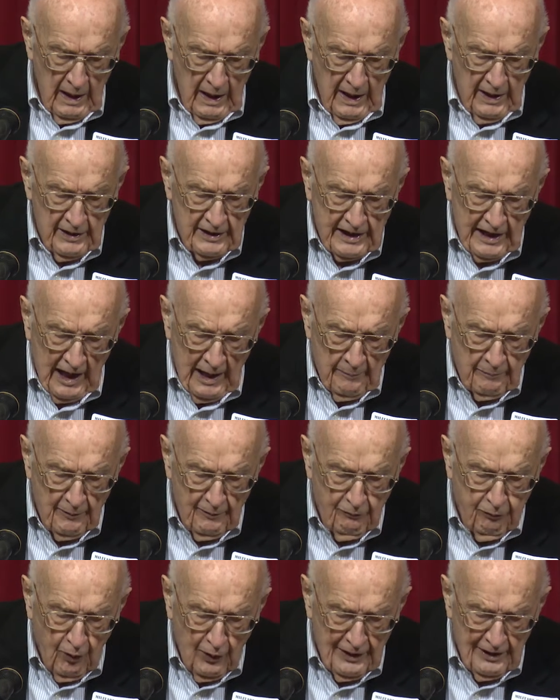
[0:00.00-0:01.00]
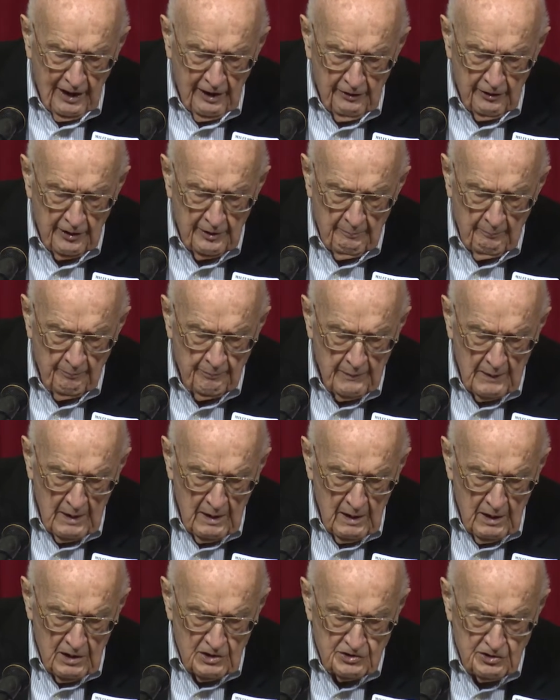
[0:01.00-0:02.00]
In a camp of 100,
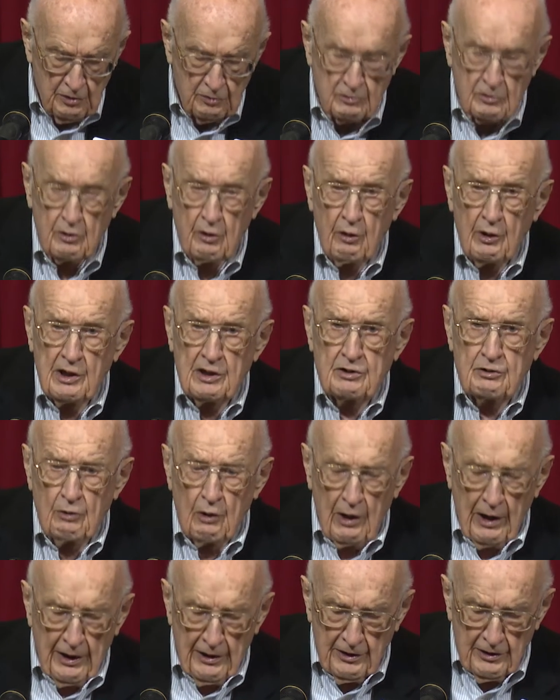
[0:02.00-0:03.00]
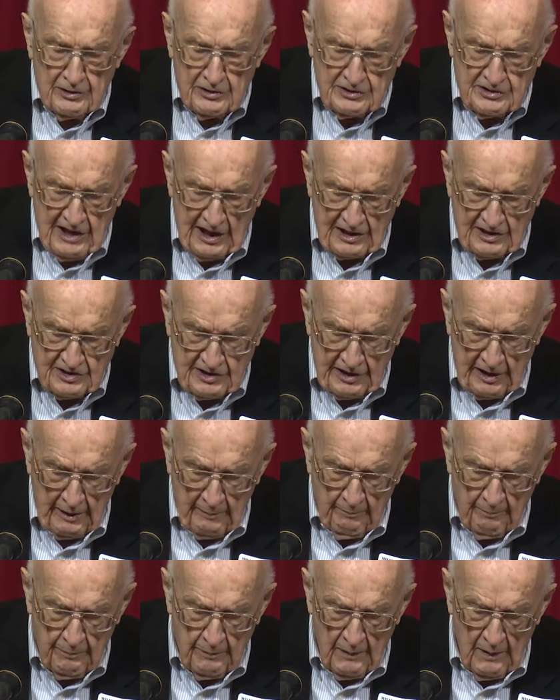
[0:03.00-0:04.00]
soon growing to
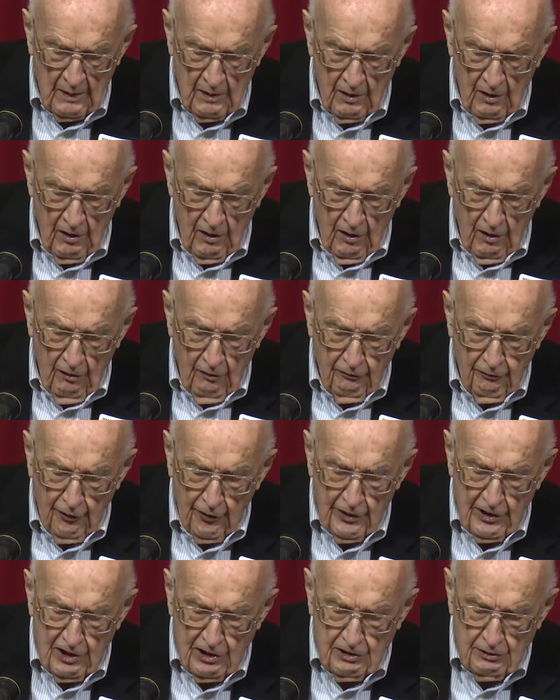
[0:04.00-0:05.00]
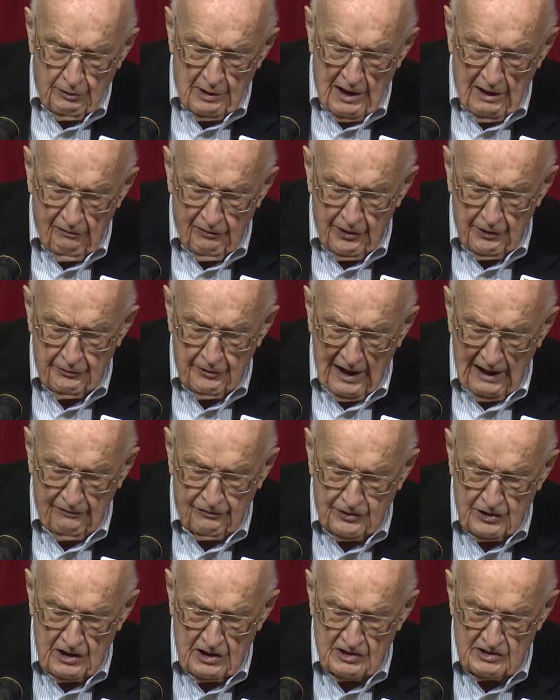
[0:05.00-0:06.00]
160, 43 of the
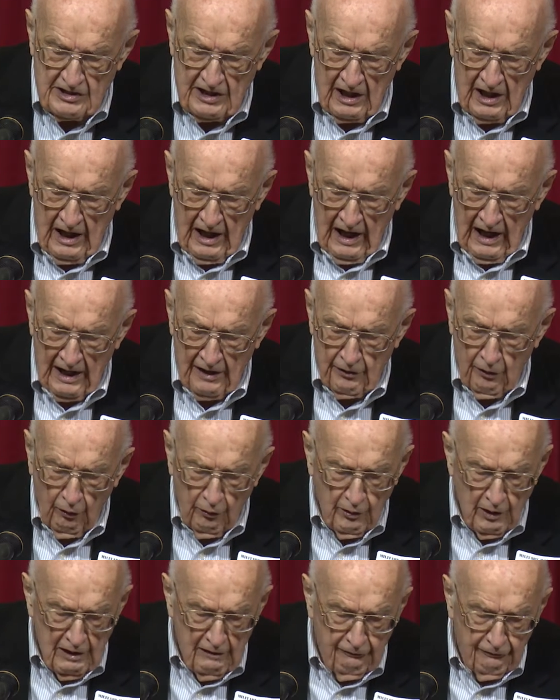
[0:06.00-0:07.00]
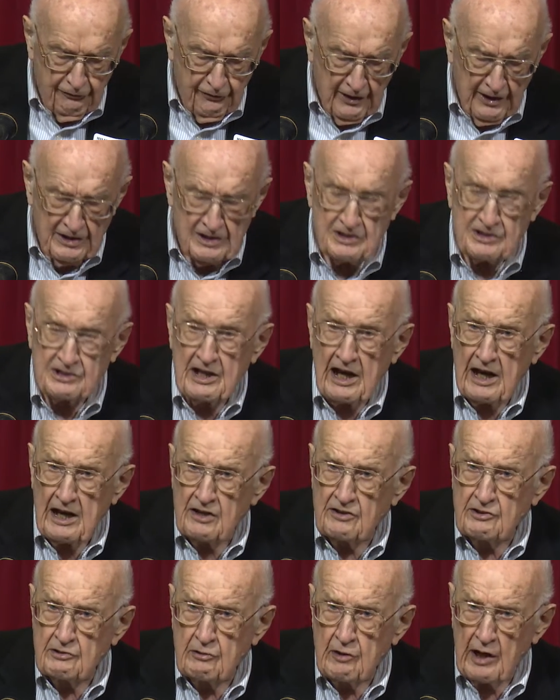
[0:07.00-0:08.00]
draftees had only finished
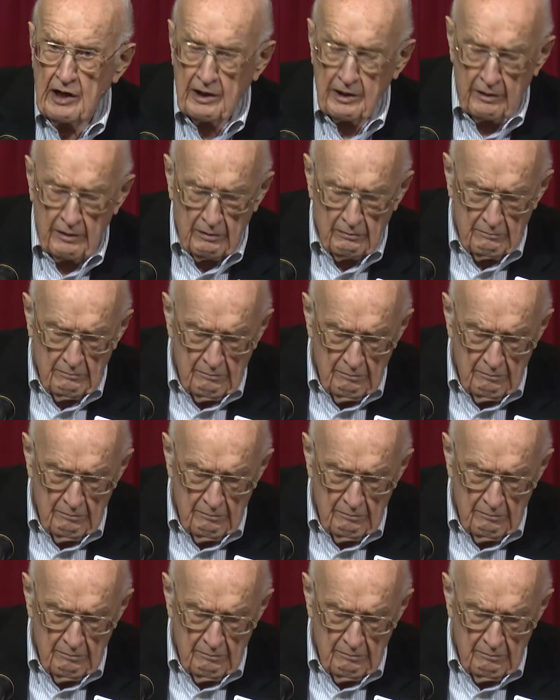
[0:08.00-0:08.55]
eighth grade.